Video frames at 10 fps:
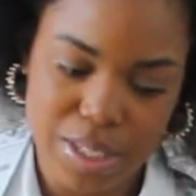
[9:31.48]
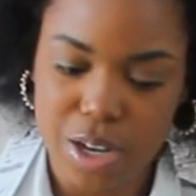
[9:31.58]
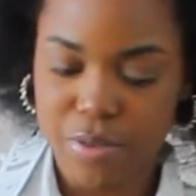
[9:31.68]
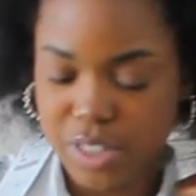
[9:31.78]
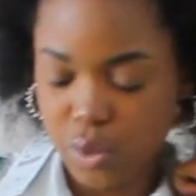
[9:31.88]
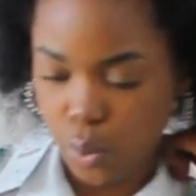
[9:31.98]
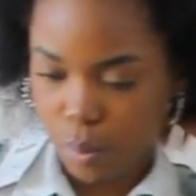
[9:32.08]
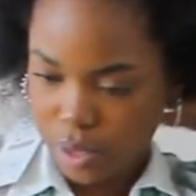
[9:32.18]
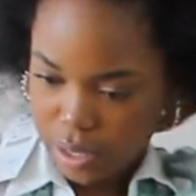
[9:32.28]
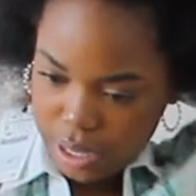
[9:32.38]
myself as a
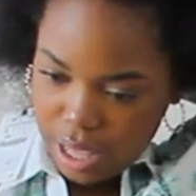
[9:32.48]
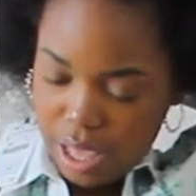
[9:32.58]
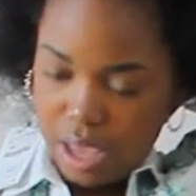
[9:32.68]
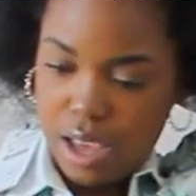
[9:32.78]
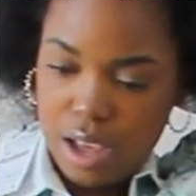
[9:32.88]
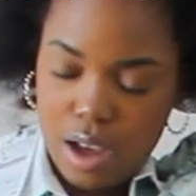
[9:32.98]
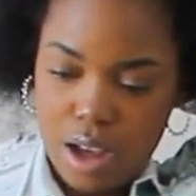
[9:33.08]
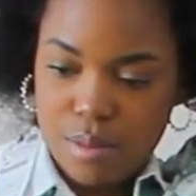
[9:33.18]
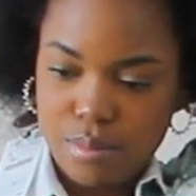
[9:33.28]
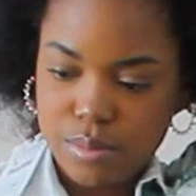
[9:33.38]
woman.
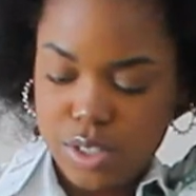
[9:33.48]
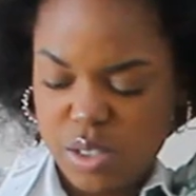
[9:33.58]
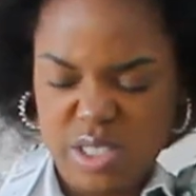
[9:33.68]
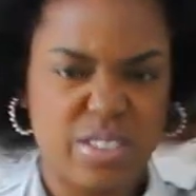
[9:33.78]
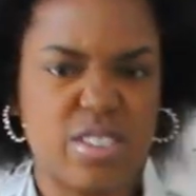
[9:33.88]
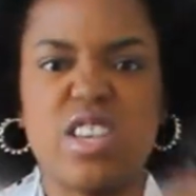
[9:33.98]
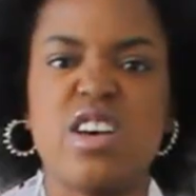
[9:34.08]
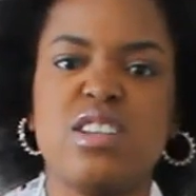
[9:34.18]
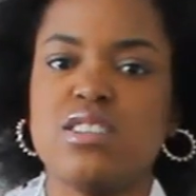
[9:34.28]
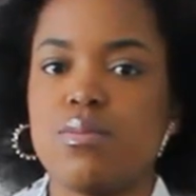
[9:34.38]
Just because I just
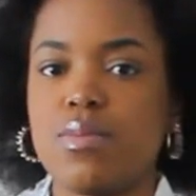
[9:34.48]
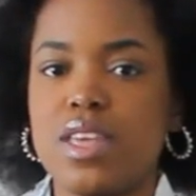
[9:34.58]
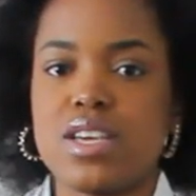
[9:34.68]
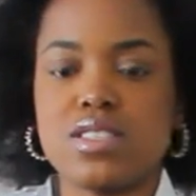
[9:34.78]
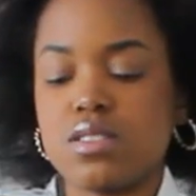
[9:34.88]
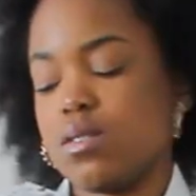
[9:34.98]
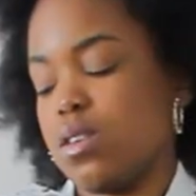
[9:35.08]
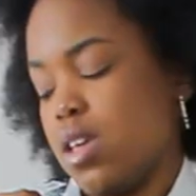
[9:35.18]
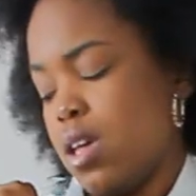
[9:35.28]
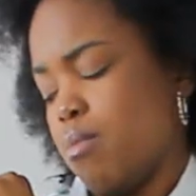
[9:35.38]
heard some things.
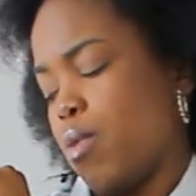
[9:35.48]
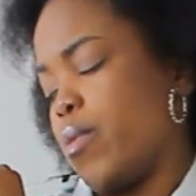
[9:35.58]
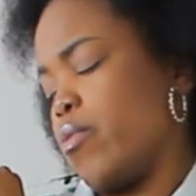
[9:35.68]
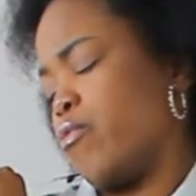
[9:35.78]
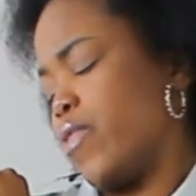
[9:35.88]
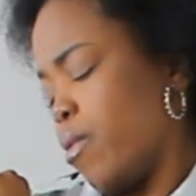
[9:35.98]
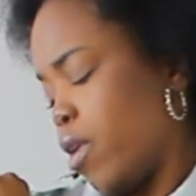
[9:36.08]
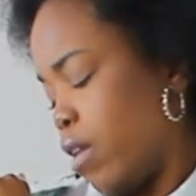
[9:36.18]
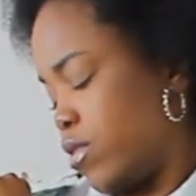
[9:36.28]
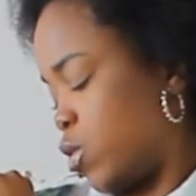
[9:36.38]
I feel more
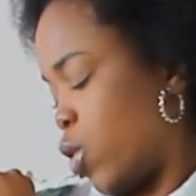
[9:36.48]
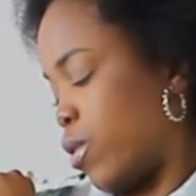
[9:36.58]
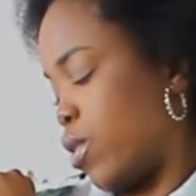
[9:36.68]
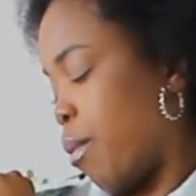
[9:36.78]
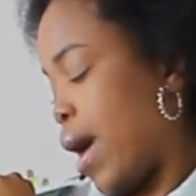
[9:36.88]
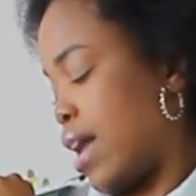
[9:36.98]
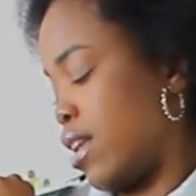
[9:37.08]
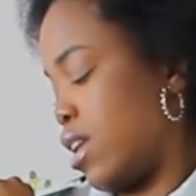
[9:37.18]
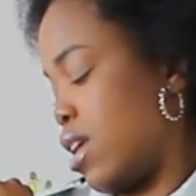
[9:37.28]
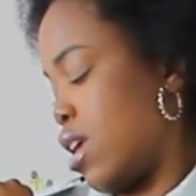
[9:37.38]
comfortable with a
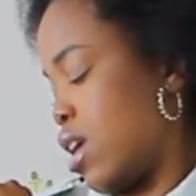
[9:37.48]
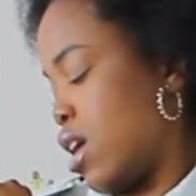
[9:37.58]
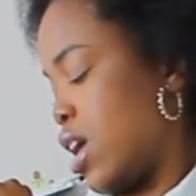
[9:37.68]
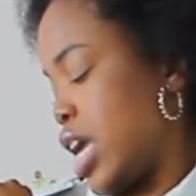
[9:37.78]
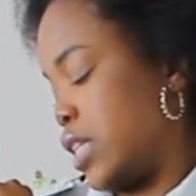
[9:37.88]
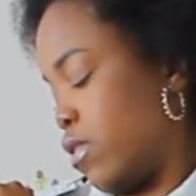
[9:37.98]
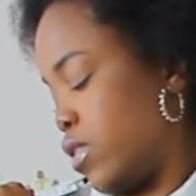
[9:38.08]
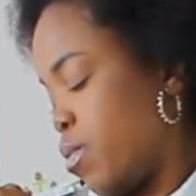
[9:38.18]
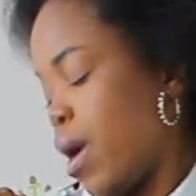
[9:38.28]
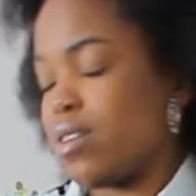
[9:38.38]
man. It's
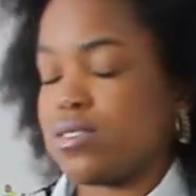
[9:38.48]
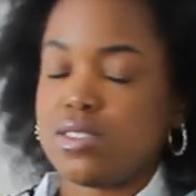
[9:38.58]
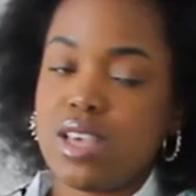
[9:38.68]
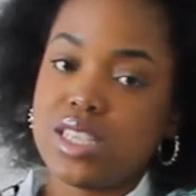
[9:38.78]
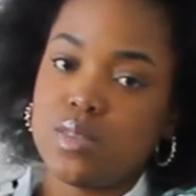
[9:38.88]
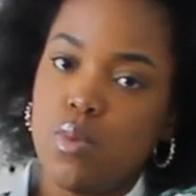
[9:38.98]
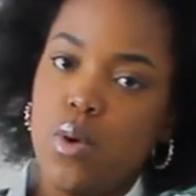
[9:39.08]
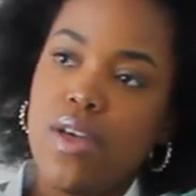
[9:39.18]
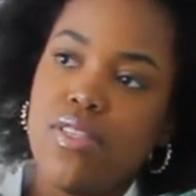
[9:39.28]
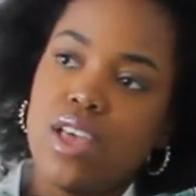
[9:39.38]
£50, size
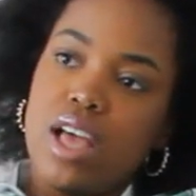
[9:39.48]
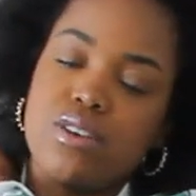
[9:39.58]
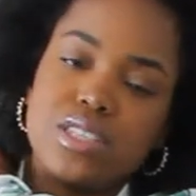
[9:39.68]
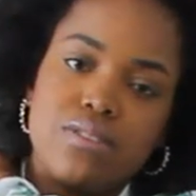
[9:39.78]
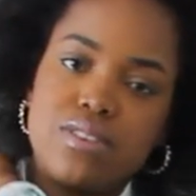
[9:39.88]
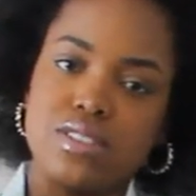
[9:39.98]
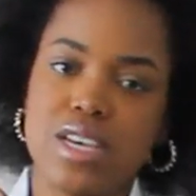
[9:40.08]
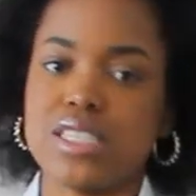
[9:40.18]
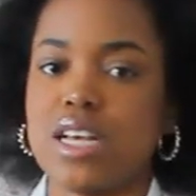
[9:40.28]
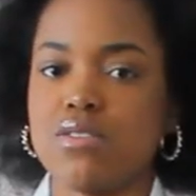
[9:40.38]
small. I think I could definitely
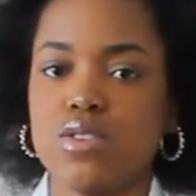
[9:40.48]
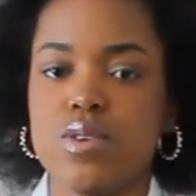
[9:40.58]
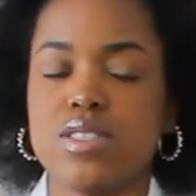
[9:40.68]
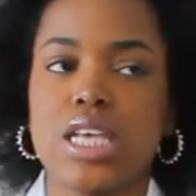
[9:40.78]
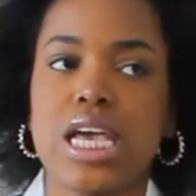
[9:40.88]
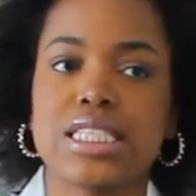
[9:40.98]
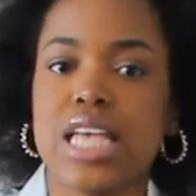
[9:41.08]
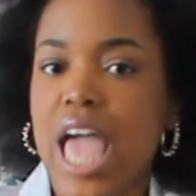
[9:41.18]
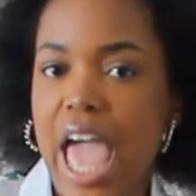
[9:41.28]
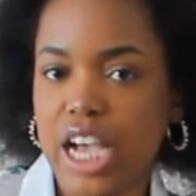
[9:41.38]
size down to a
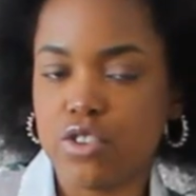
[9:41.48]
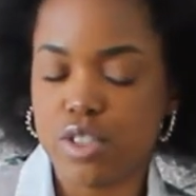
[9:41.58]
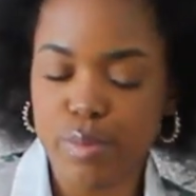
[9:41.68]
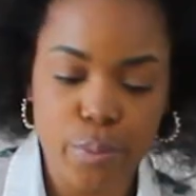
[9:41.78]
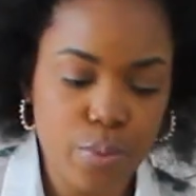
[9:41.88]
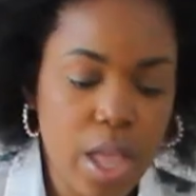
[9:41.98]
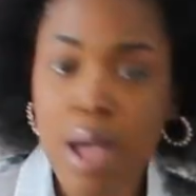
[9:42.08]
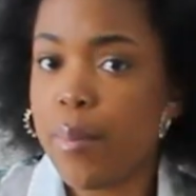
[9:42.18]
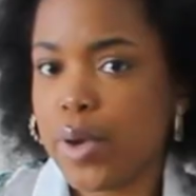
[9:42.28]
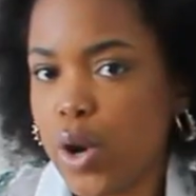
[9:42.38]
size extra small.
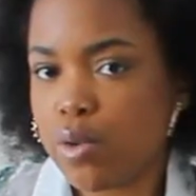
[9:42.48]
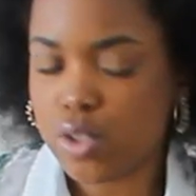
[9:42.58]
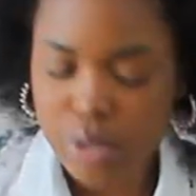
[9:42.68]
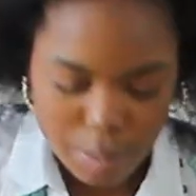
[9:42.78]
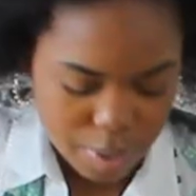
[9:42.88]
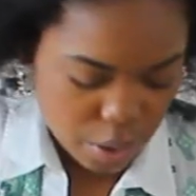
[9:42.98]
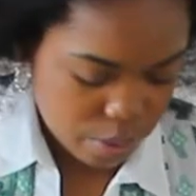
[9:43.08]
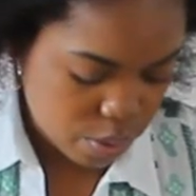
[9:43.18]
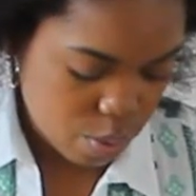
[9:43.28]
But, you know, do let me know if